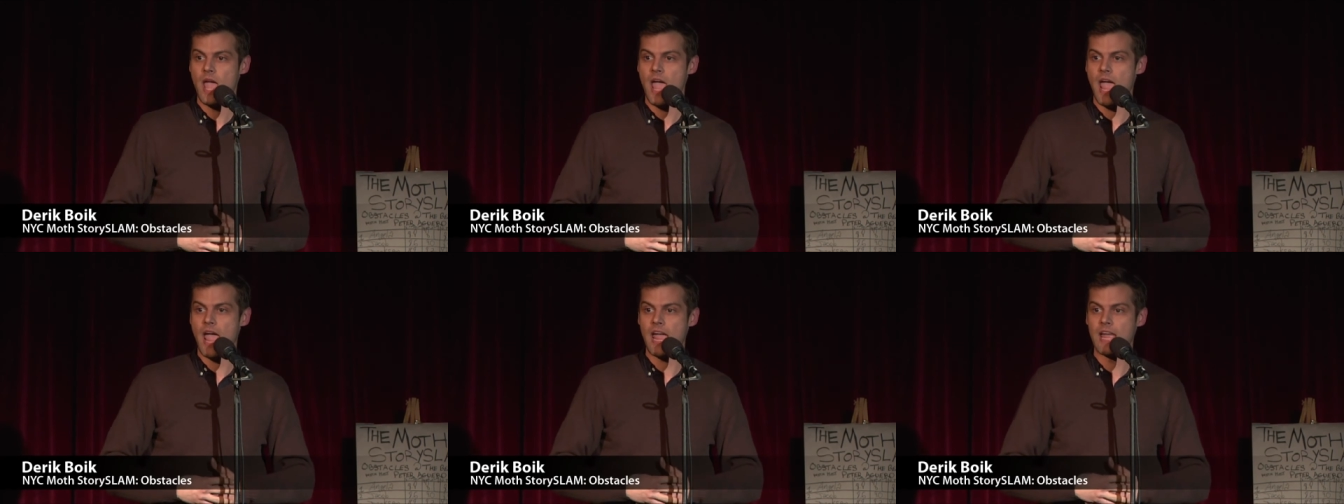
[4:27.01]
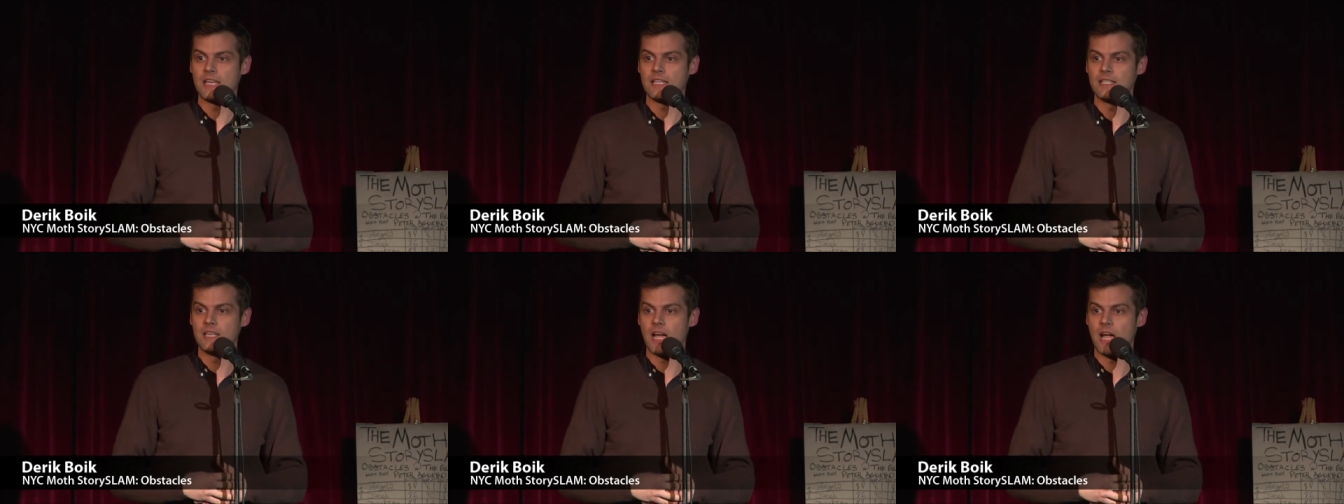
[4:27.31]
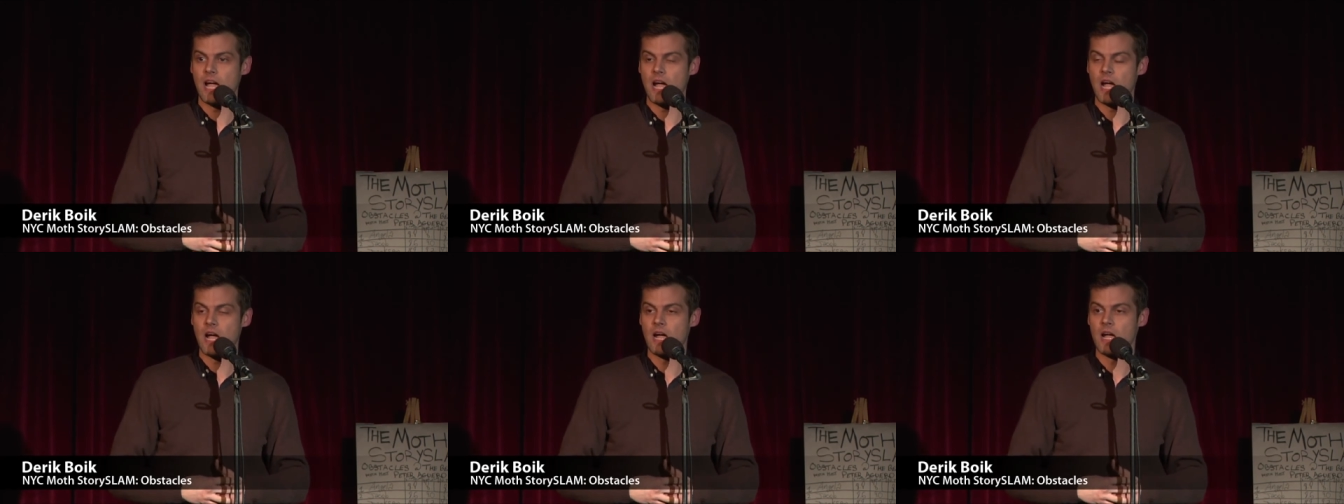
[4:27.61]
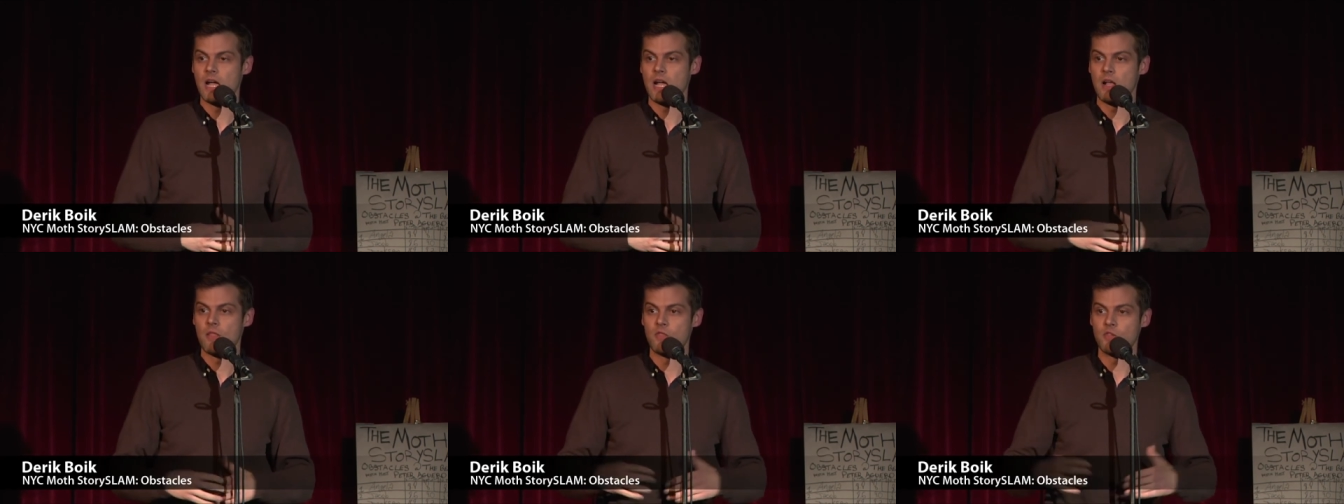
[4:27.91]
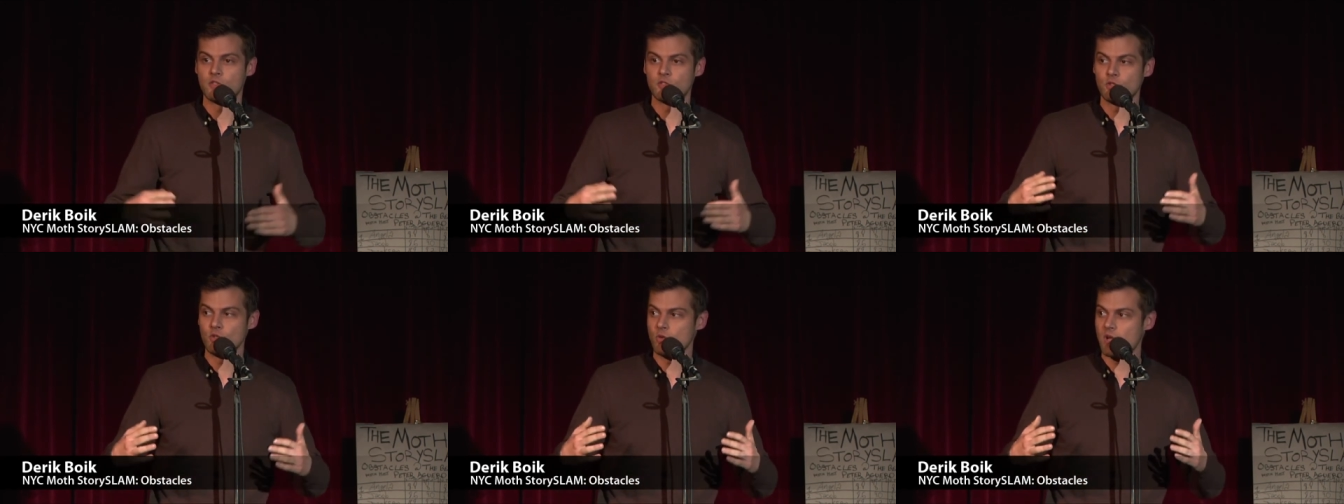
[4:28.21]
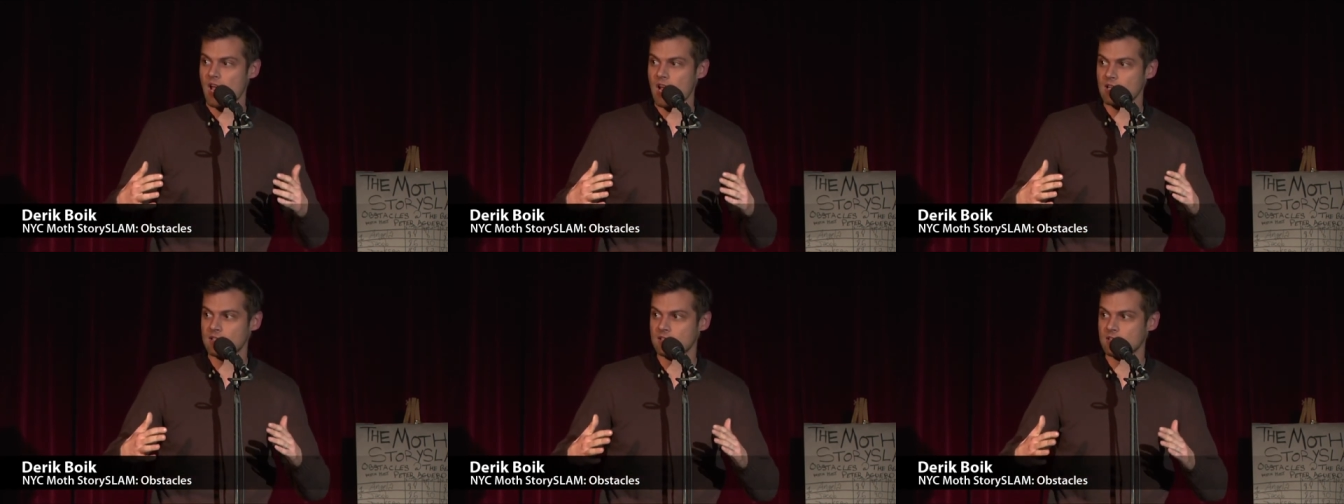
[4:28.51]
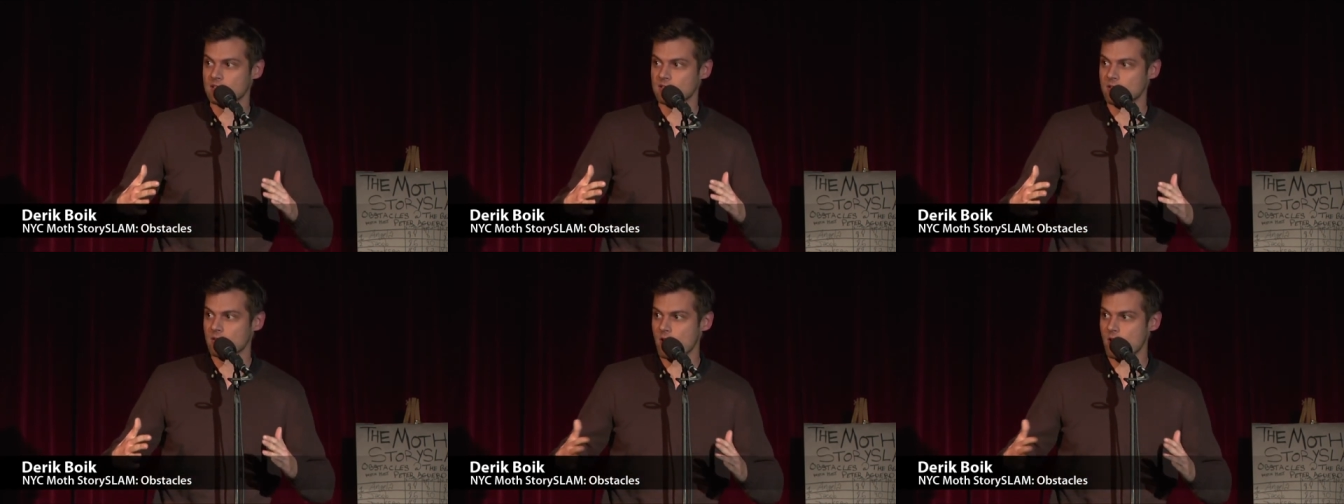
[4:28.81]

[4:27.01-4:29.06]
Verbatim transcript: and the suitcase is